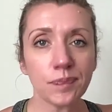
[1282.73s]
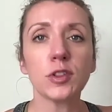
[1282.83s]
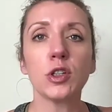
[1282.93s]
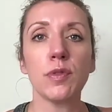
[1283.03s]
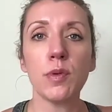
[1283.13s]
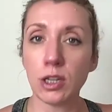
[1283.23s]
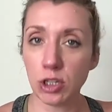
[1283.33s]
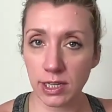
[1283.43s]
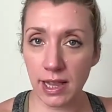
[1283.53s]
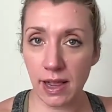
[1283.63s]
So if you want to
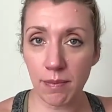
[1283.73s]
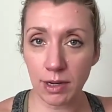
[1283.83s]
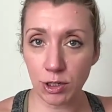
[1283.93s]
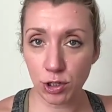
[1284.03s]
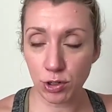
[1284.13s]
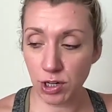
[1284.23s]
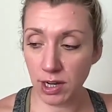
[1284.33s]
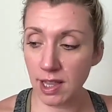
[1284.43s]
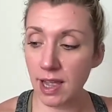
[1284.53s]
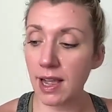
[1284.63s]
check that out, make sure you
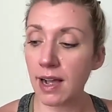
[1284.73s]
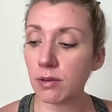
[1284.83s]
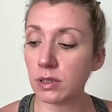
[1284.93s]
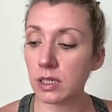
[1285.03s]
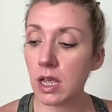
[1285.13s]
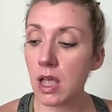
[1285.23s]
check that out.